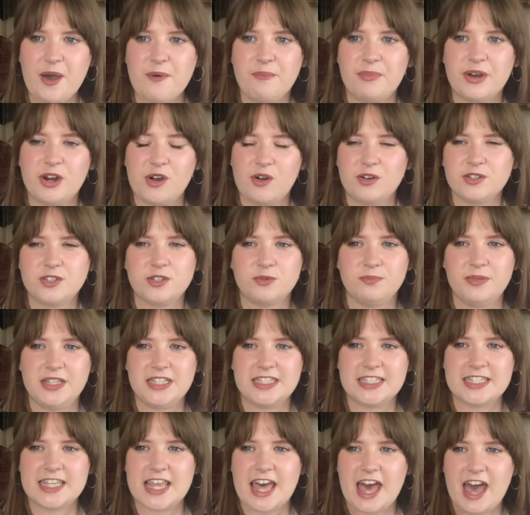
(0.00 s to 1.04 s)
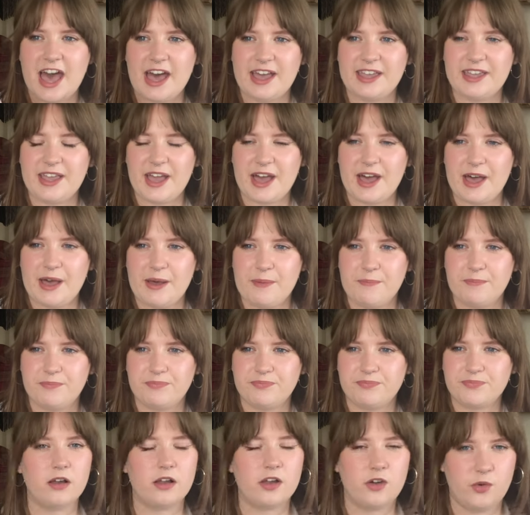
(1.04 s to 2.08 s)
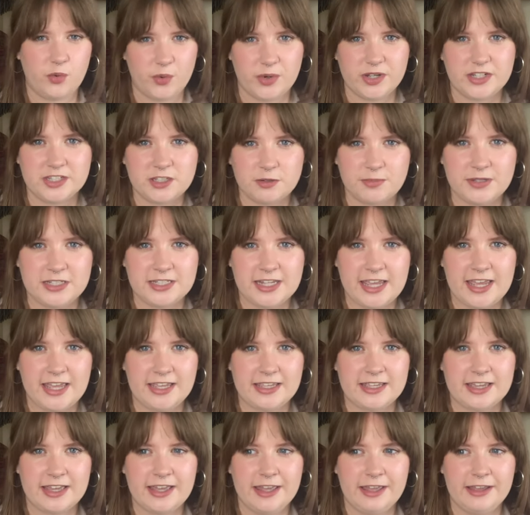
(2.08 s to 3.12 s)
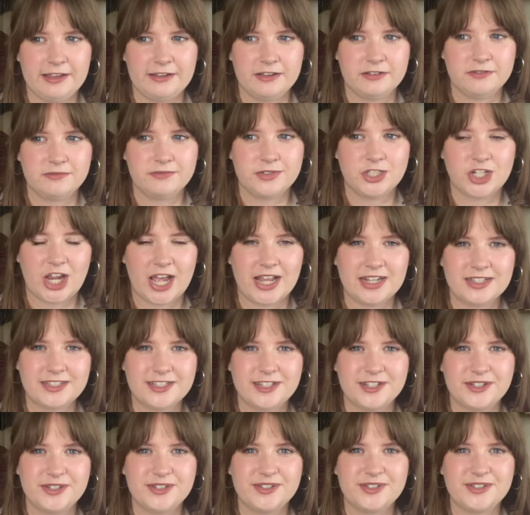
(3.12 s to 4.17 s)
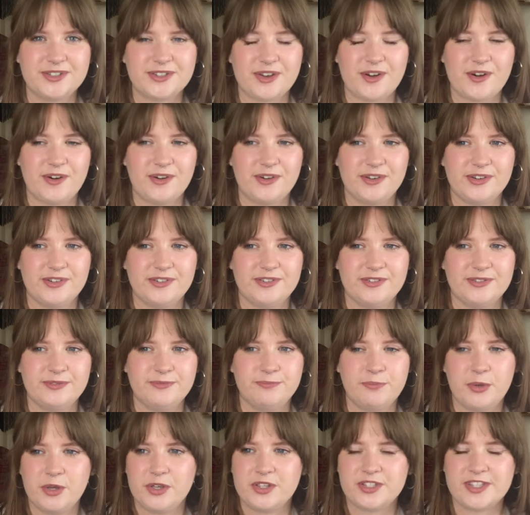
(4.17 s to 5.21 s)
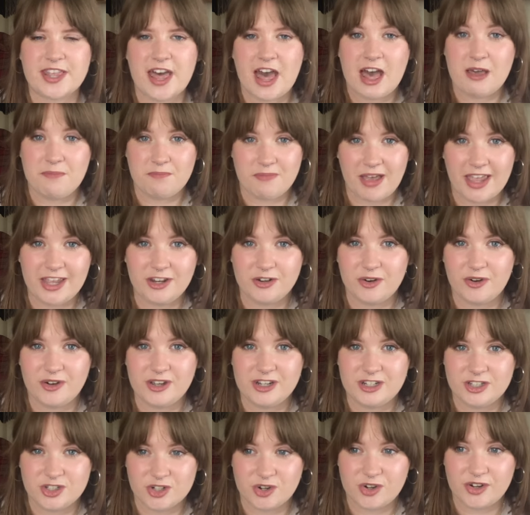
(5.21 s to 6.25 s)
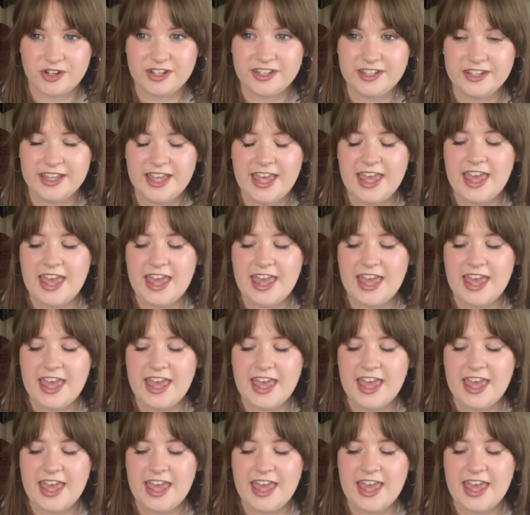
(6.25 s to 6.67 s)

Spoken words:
But it also means that I am going to be taking chances on books that I might not enjoy.